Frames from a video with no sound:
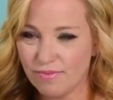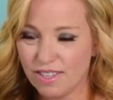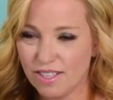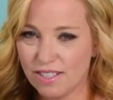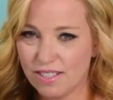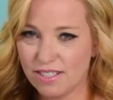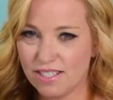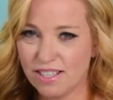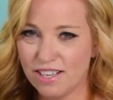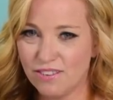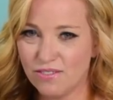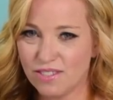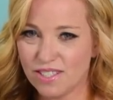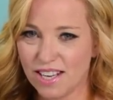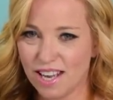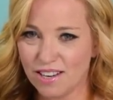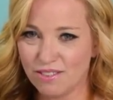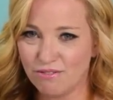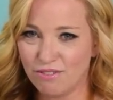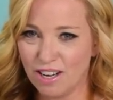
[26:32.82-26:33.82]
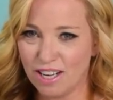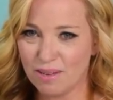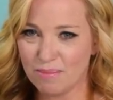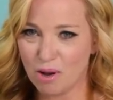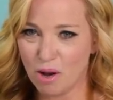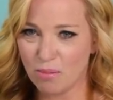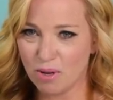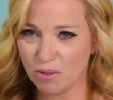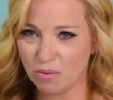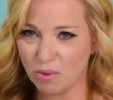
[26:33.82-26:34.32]
Steve said, funny
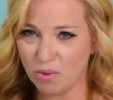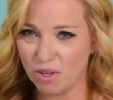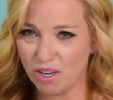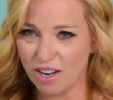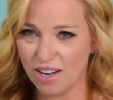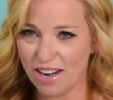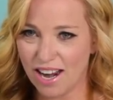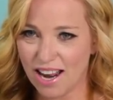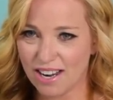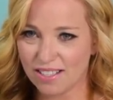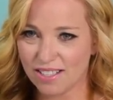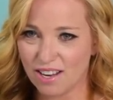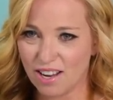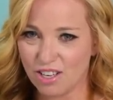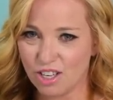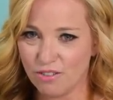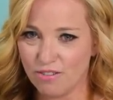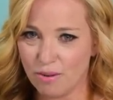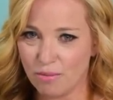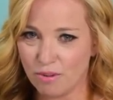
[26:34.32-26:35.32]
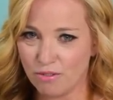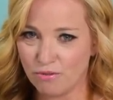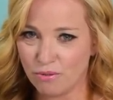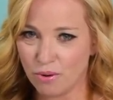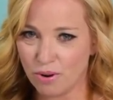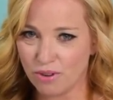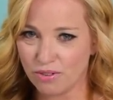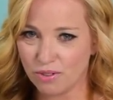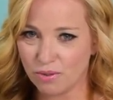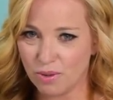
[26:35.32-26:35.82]
moment, when we were in Nassau on November
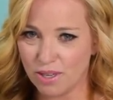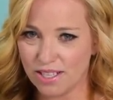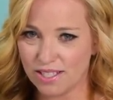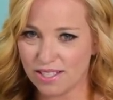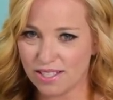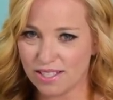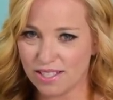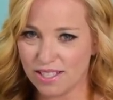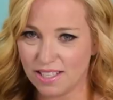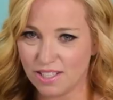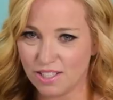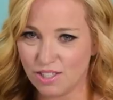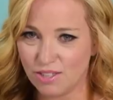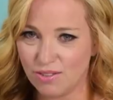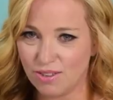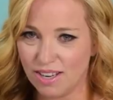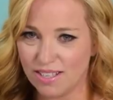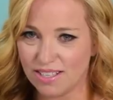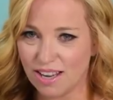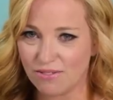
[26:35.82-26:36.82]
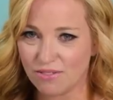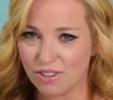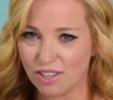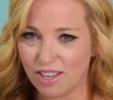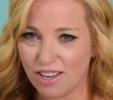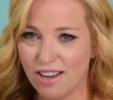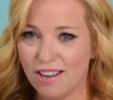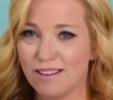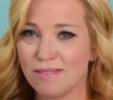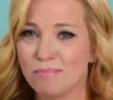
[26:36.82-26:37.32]
4th, 2016, 2 days after the
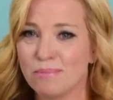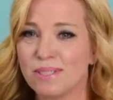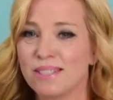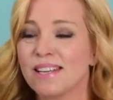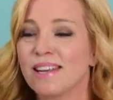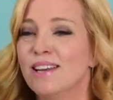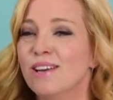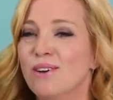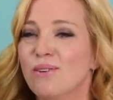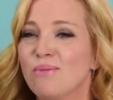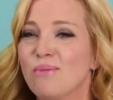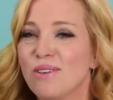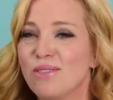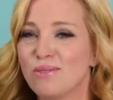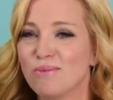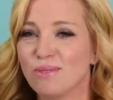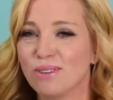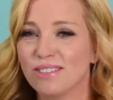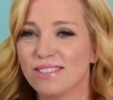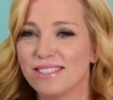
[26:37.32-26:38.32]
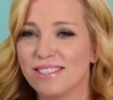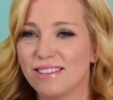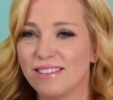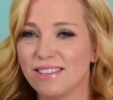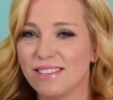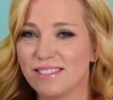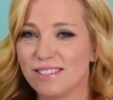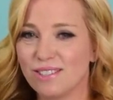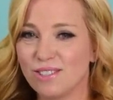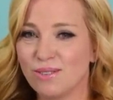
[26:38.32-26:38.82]
Cubs won the World
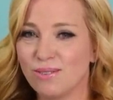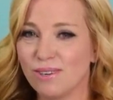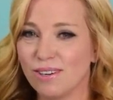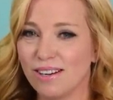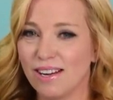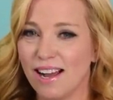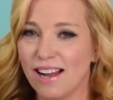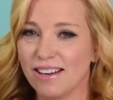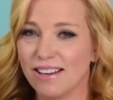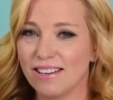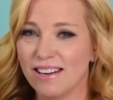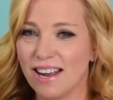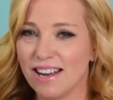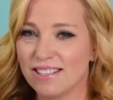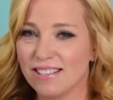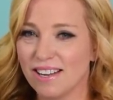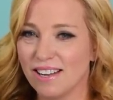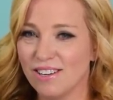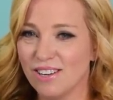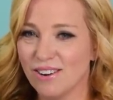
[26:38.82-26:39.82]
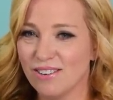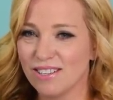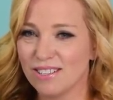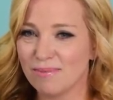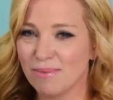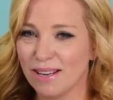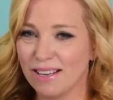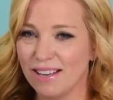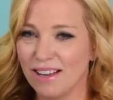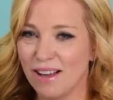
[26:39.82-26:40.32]
Series, the tour guide in Nassau
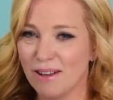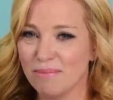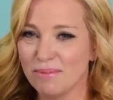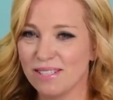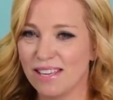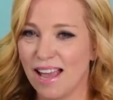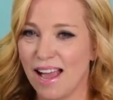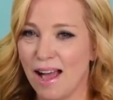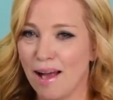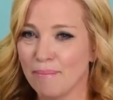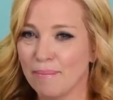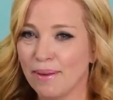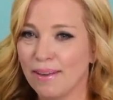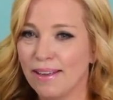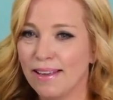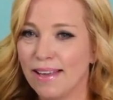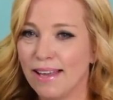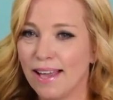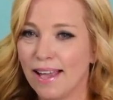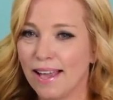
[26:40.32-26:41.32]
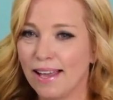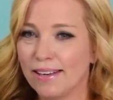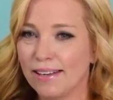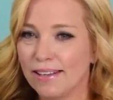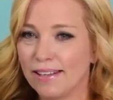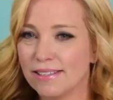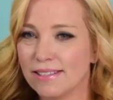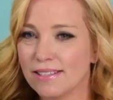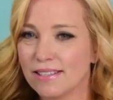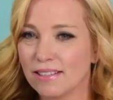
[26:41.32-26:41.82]
noticed my Cubs cap and
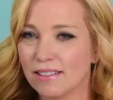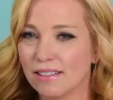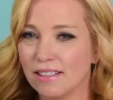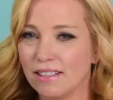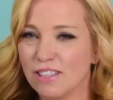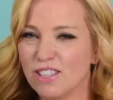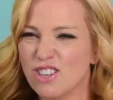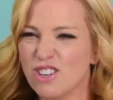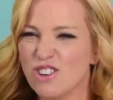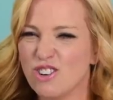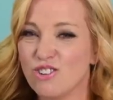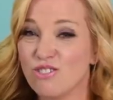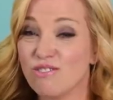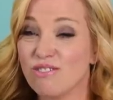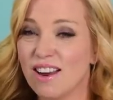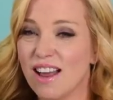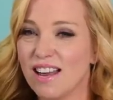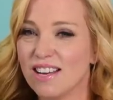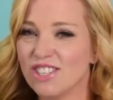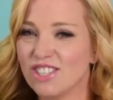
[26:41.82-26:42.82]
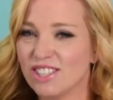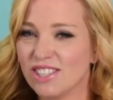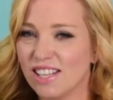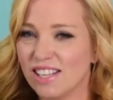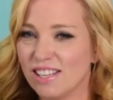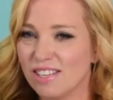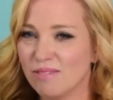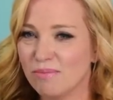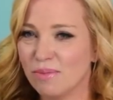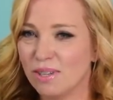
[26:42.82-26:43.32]
instantly
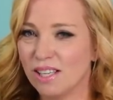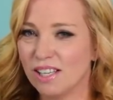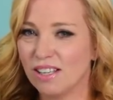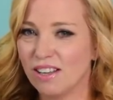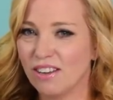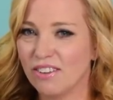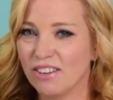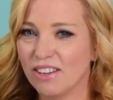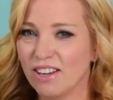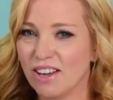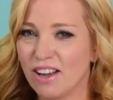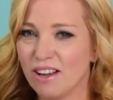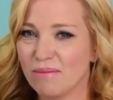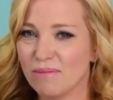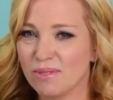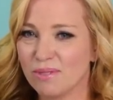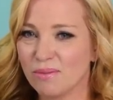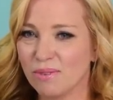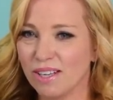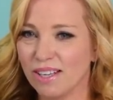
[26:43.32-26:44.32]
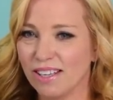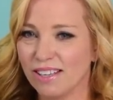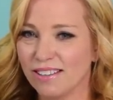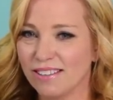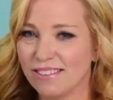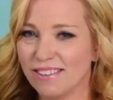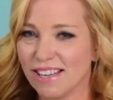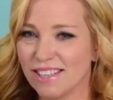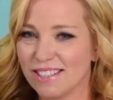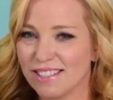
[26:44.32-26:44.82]
congratulated me on the Cubs winning.
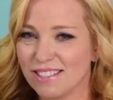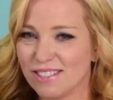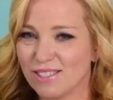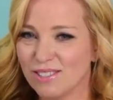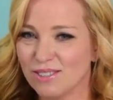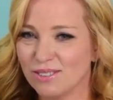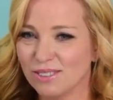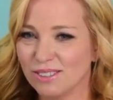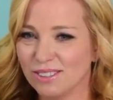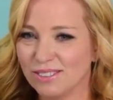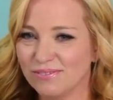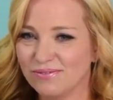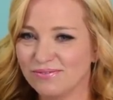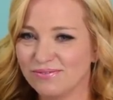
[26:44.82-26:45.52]
That's cool.